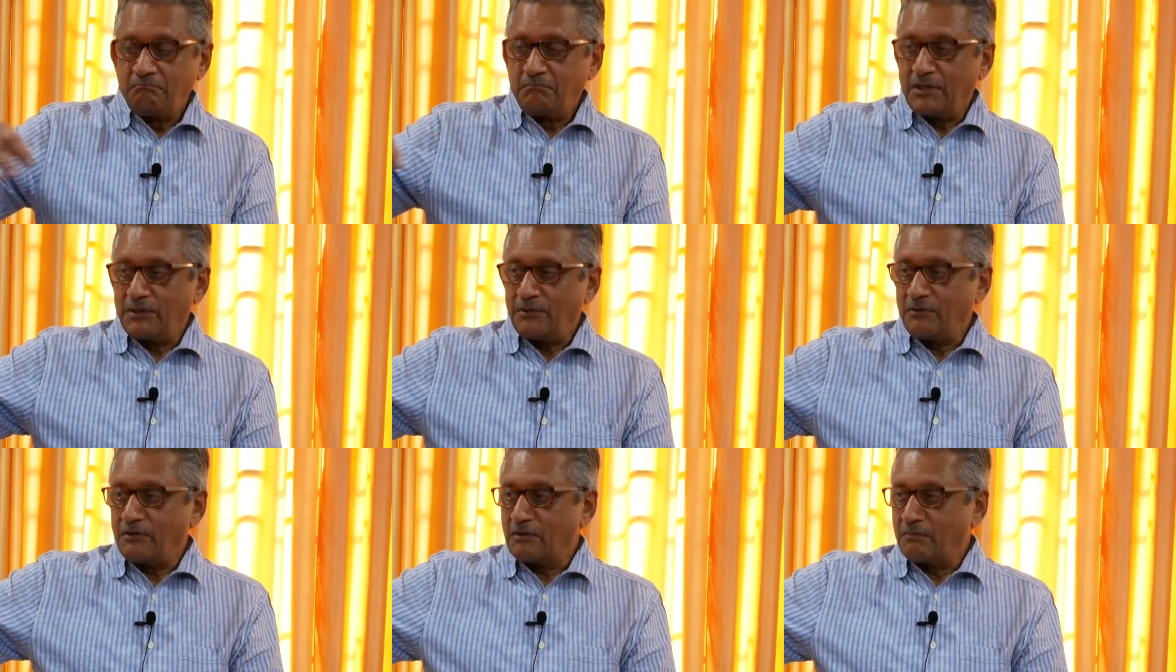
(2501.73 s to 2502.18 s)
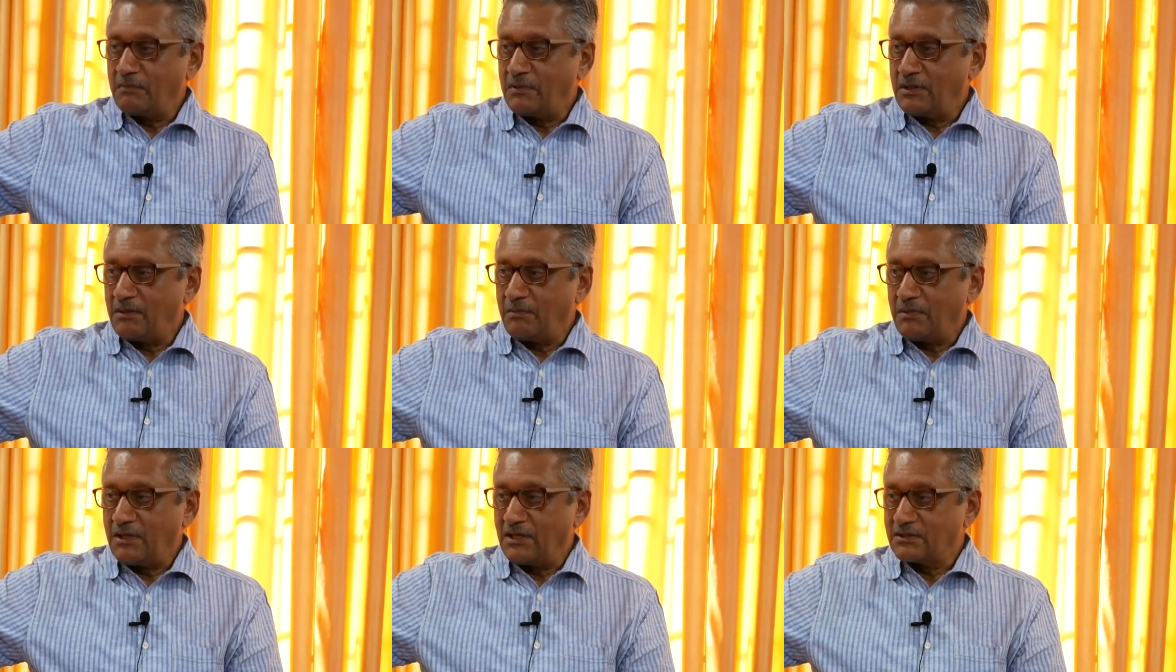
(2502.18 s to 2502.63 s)

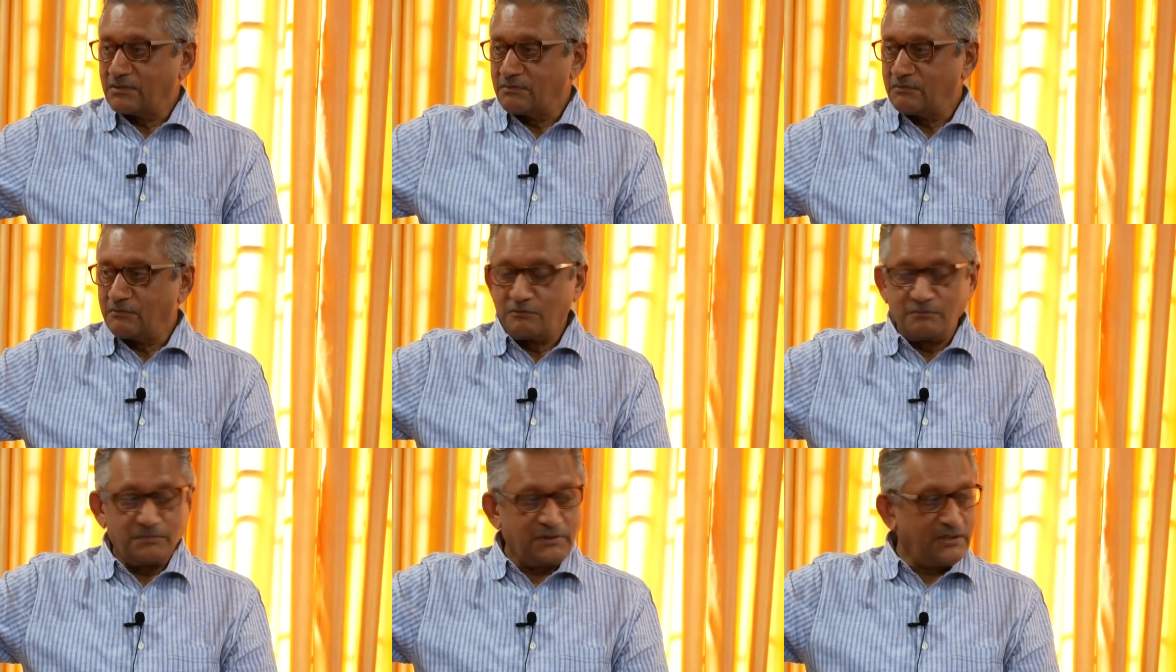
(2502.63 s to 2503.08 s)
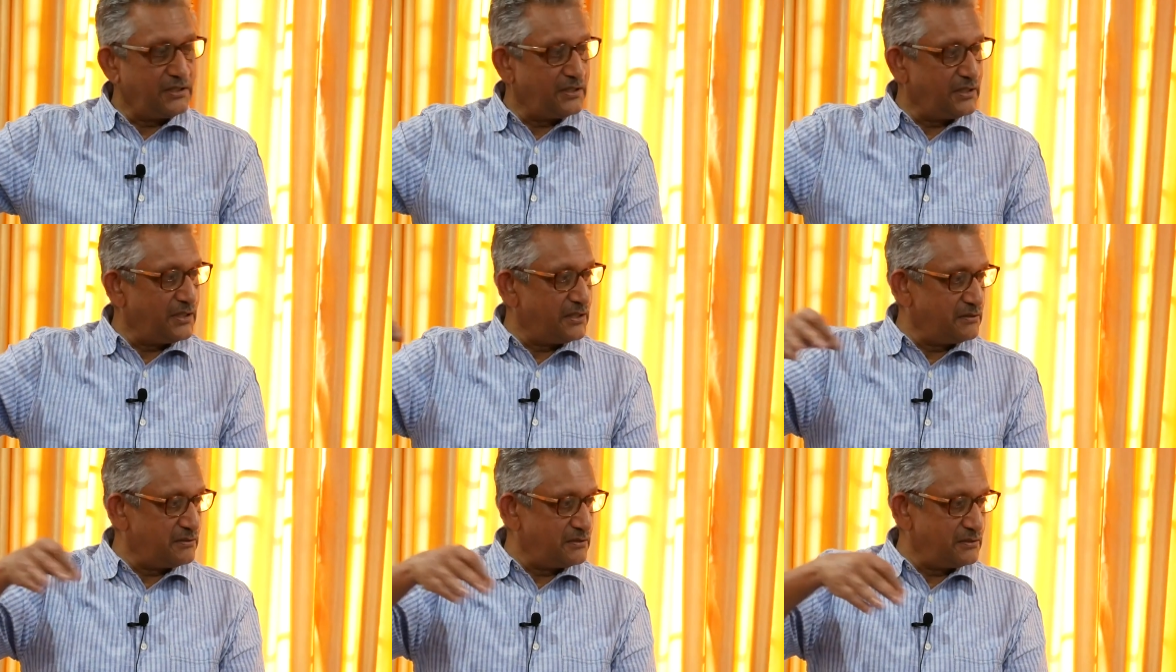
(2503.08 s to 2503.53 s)
Panorama, Madhurabhumi
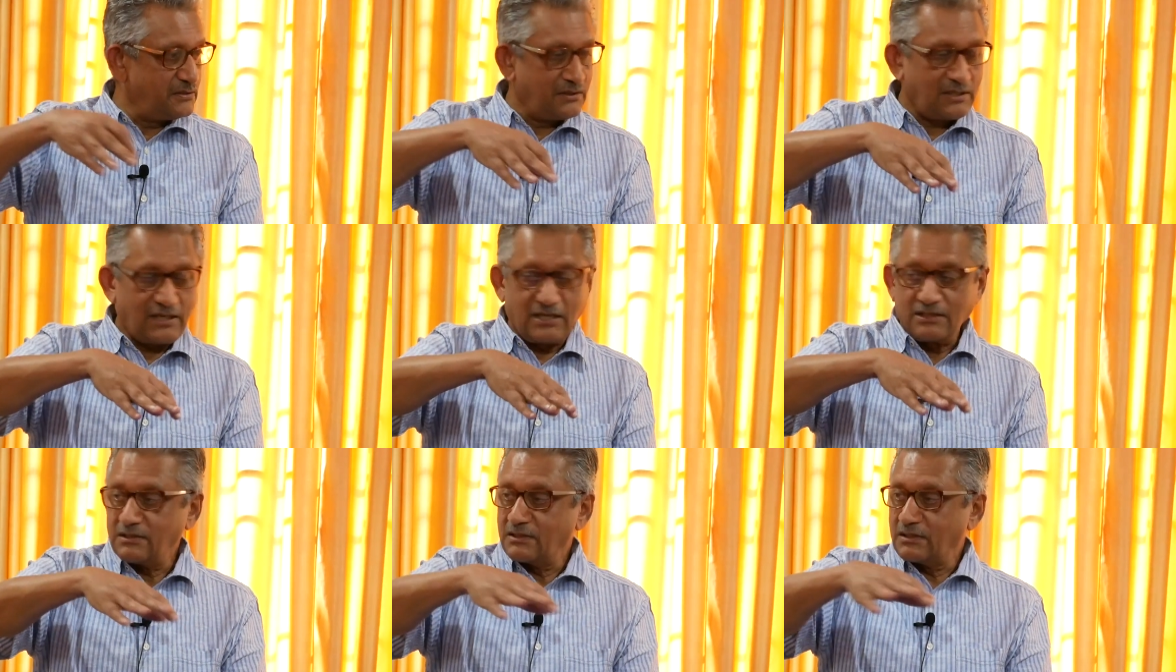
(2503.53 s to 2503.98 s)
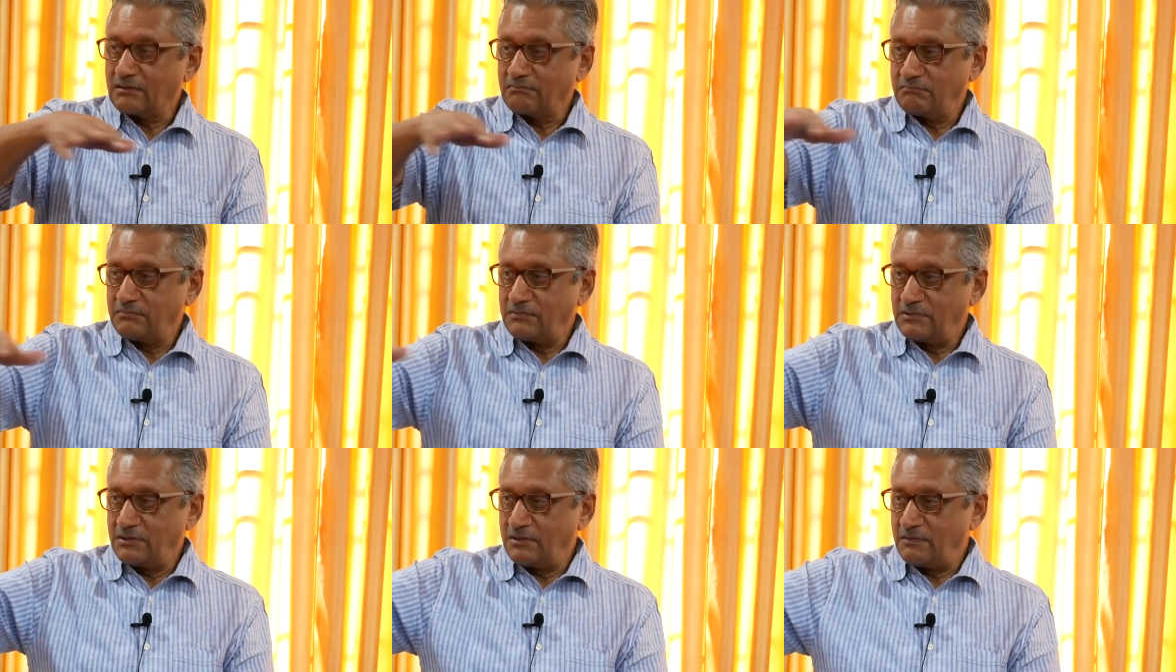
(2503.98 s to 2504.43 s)
and other
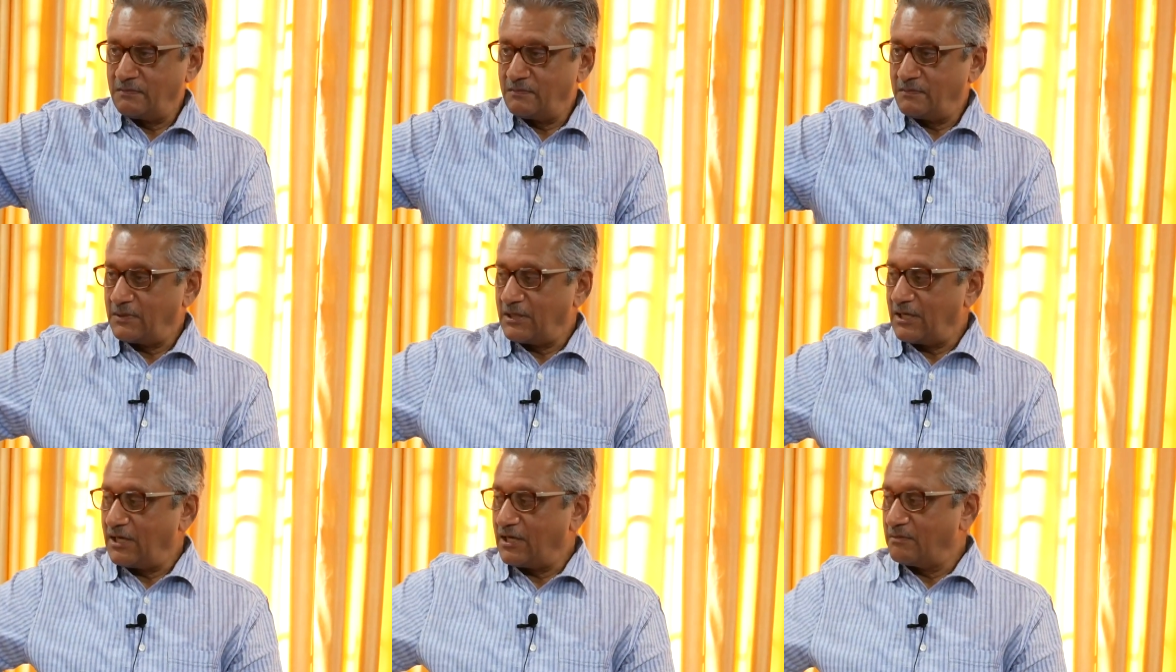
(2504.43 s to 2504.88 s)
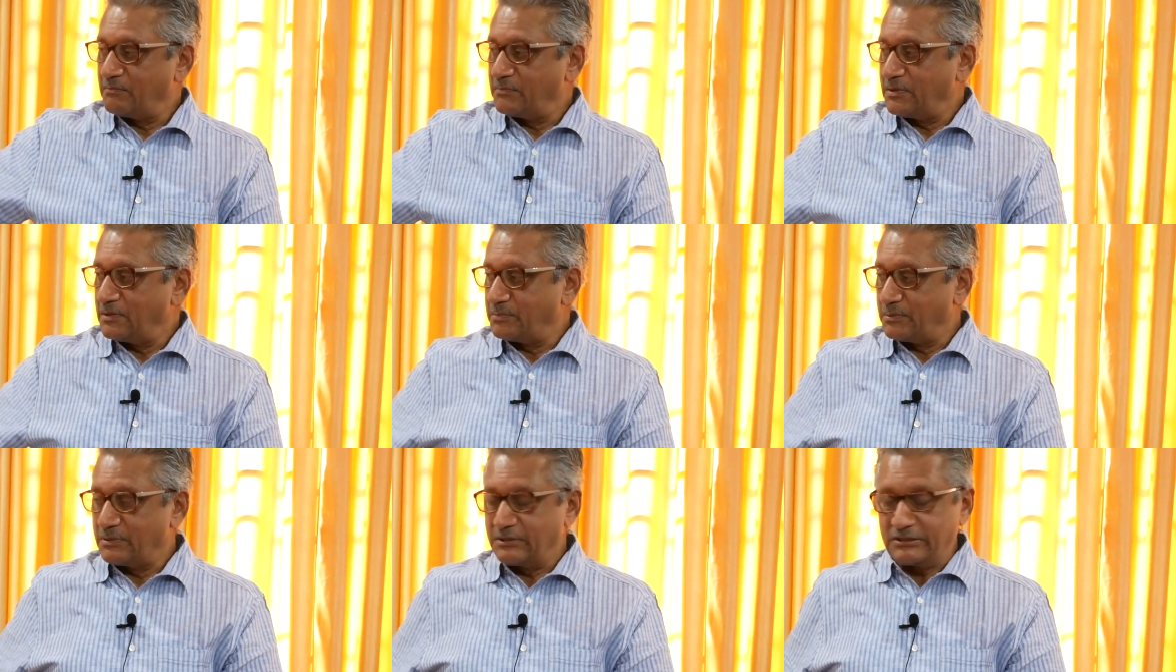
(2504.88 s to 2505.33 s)
Malayalam
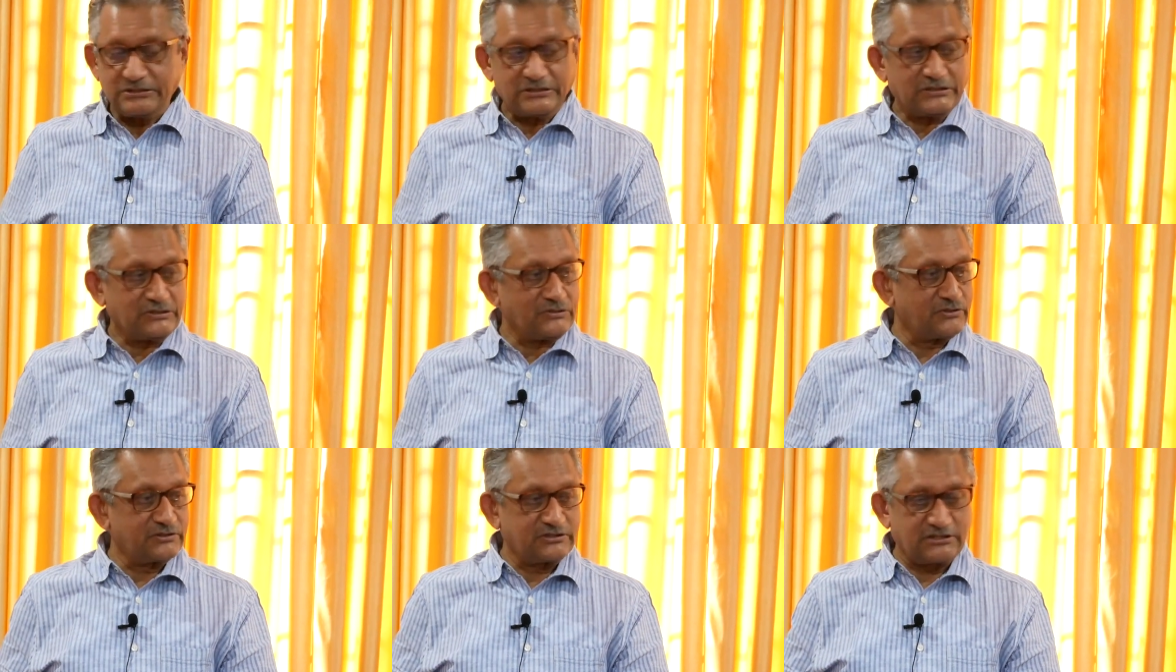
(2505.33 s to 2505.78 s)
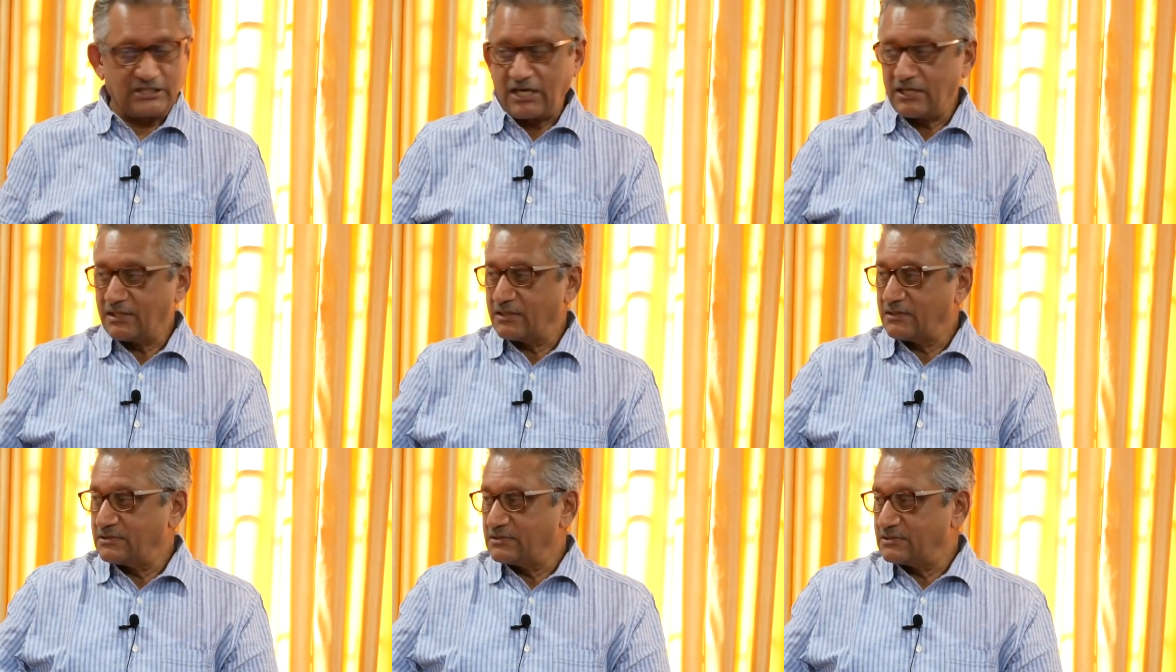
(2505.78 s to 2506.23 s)
papers or
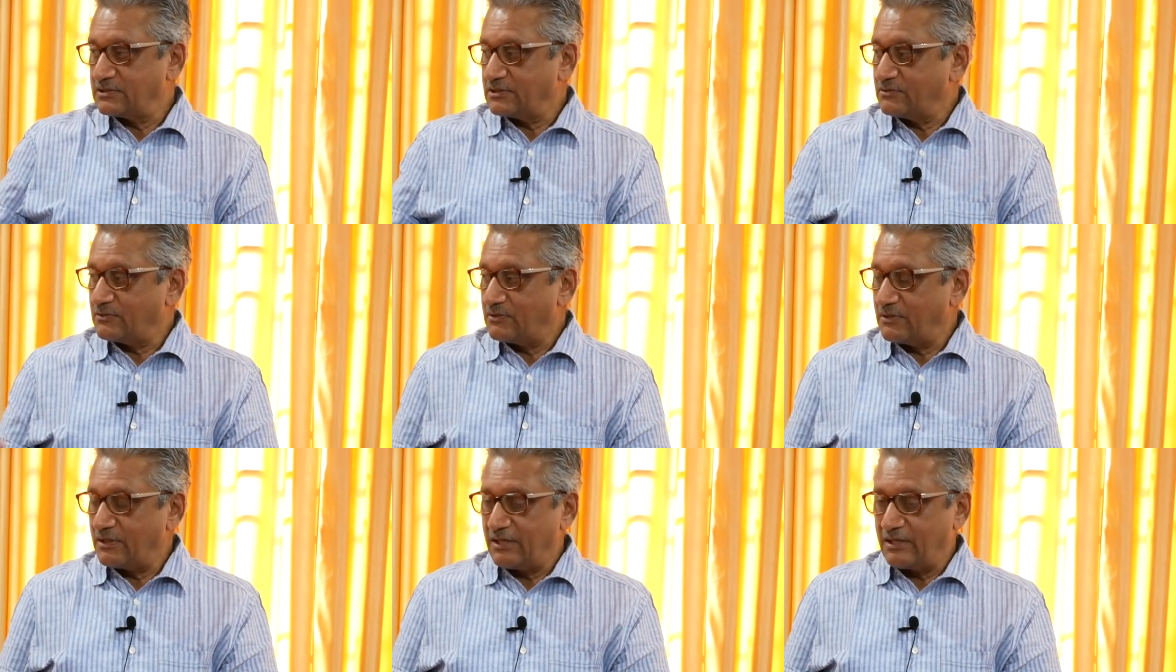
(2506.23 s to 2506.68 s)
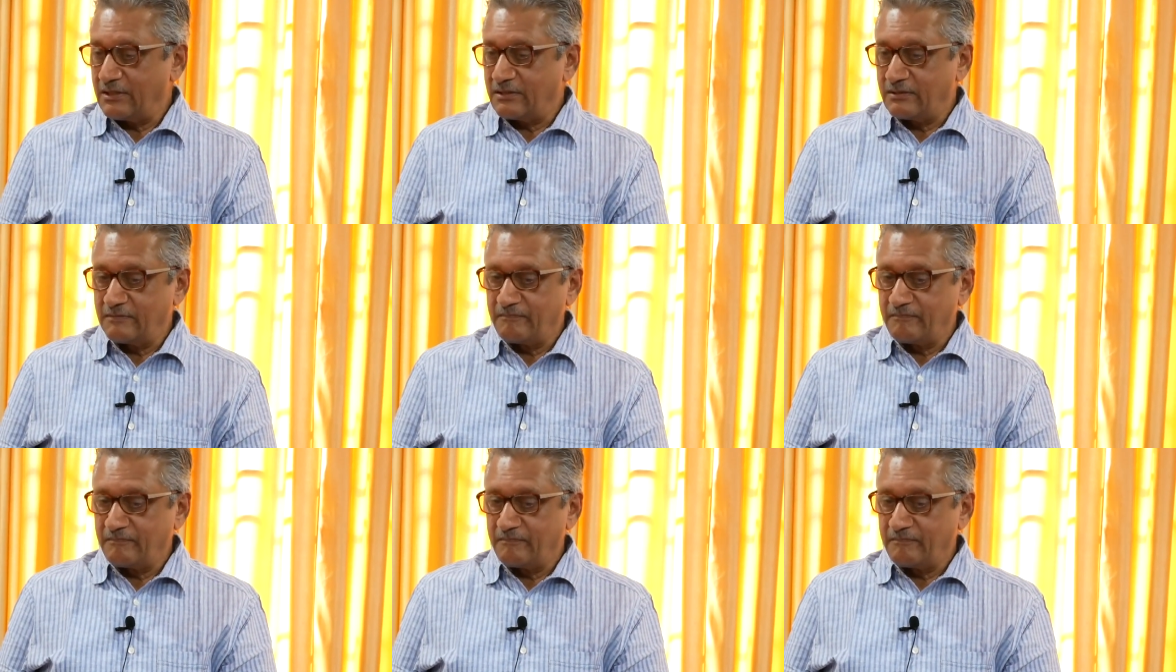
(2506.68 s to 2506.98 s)
channels and all that.